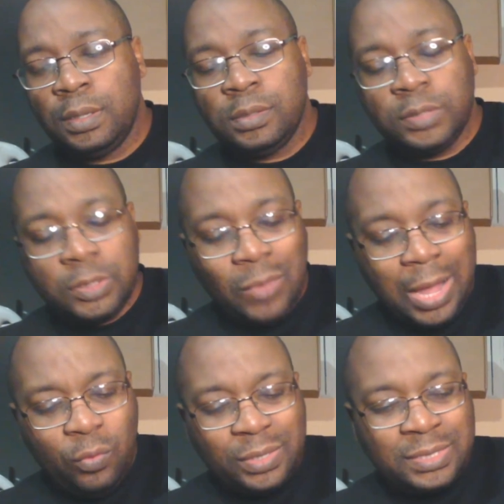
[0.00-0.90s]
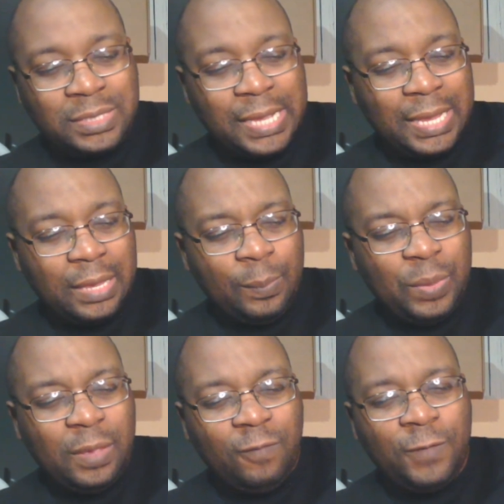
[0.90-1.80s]
So I would say
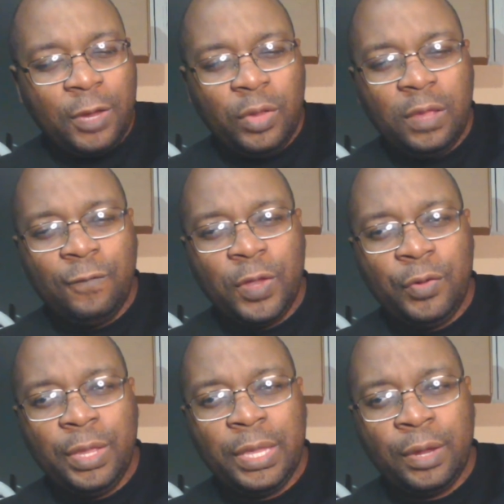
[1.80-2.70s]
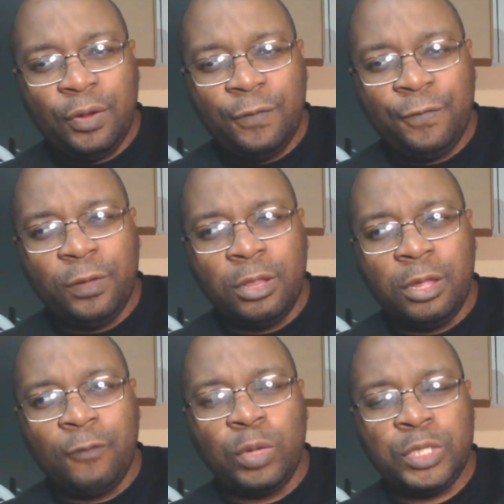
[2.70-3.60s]
be very, very careful
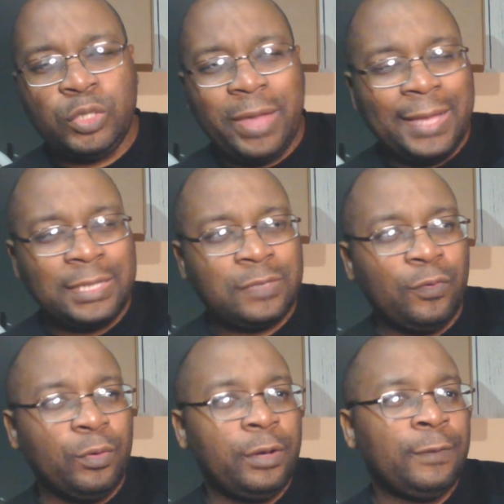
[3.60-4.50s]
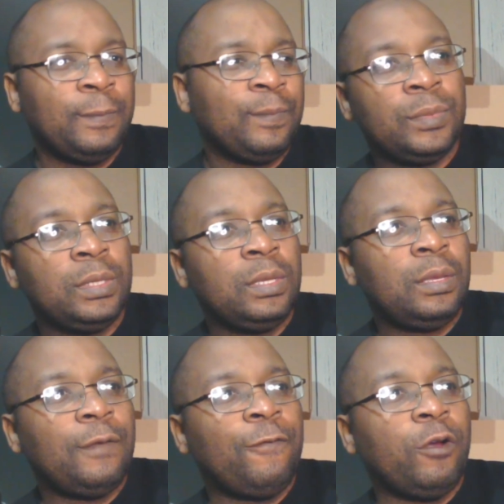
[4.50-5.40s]
of what you ask for.
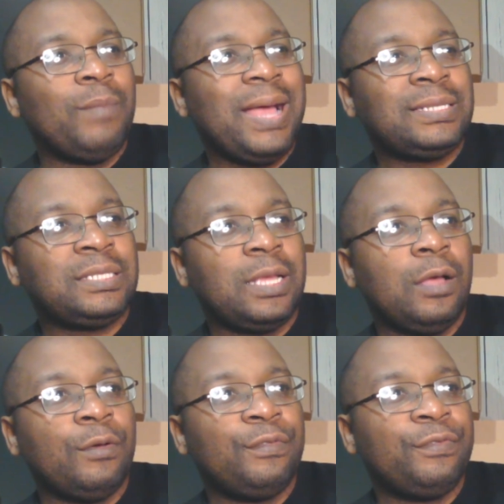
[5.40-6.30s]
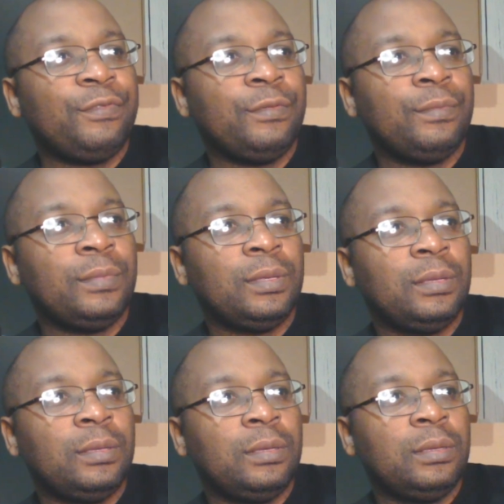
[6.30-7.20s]
For myself,
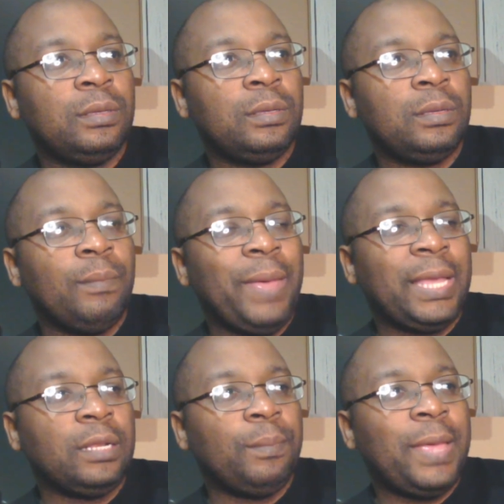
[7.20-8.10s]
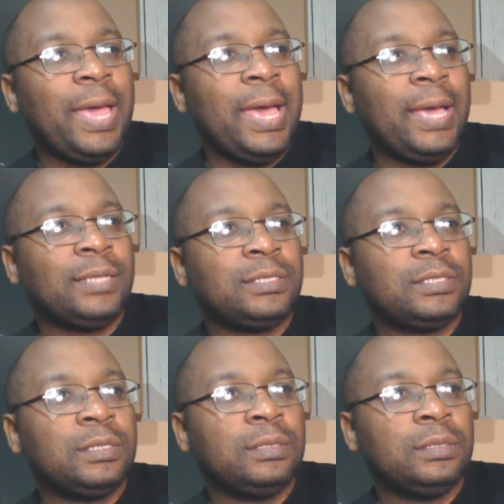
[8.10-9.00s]
back in the
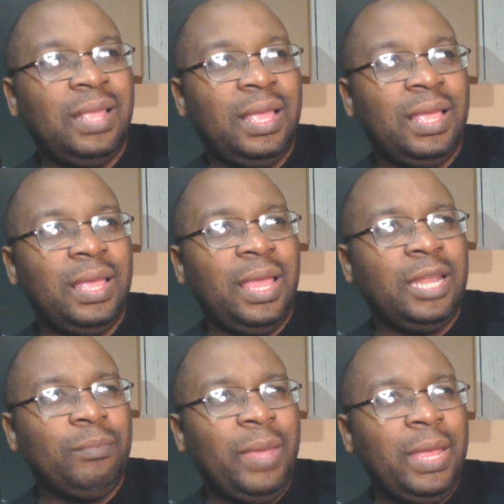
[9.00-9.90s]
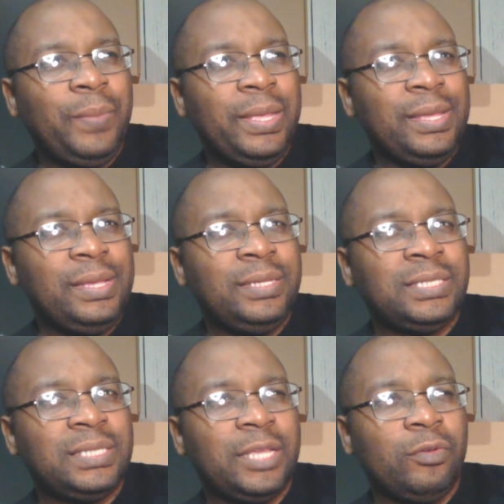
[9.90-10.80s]
past, and maybe
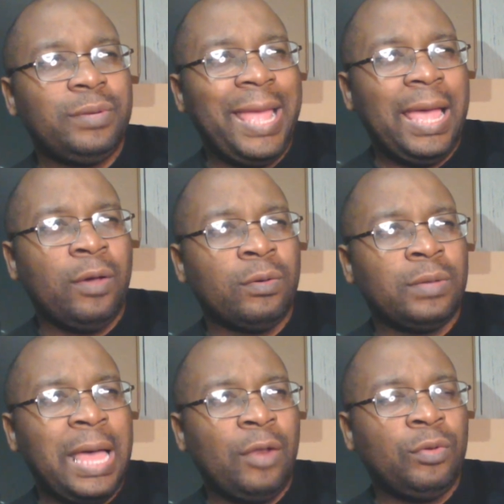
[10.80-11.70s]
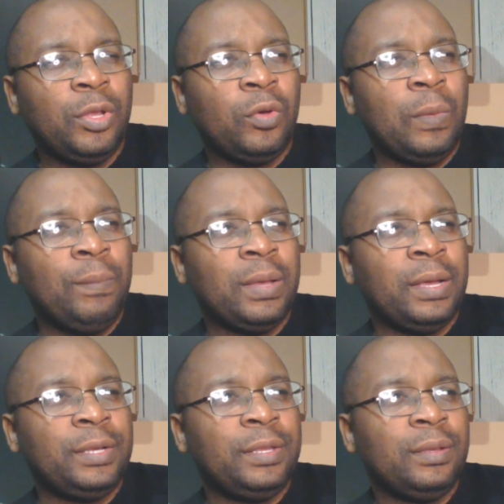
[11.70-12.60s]
still now, I don't know,
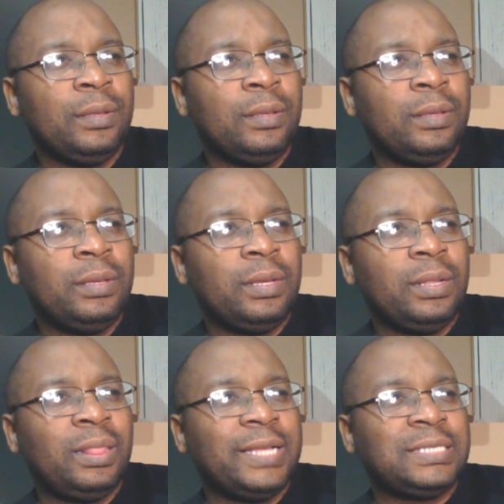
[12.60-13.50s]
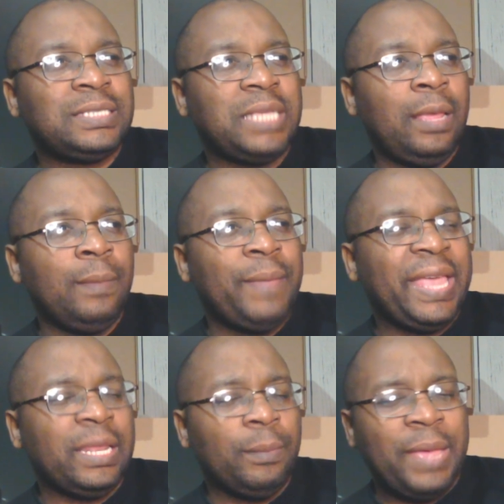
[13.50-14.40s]
but let's say back
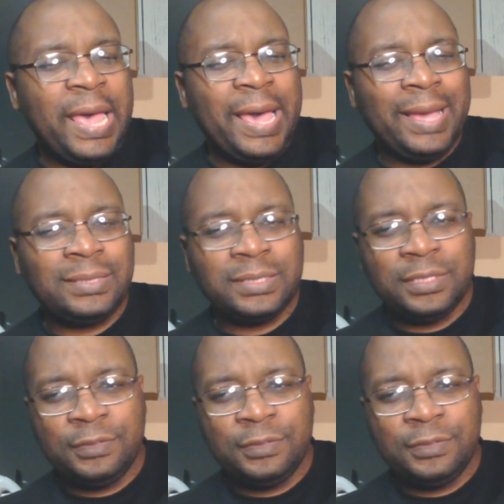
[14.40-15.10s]
in the past,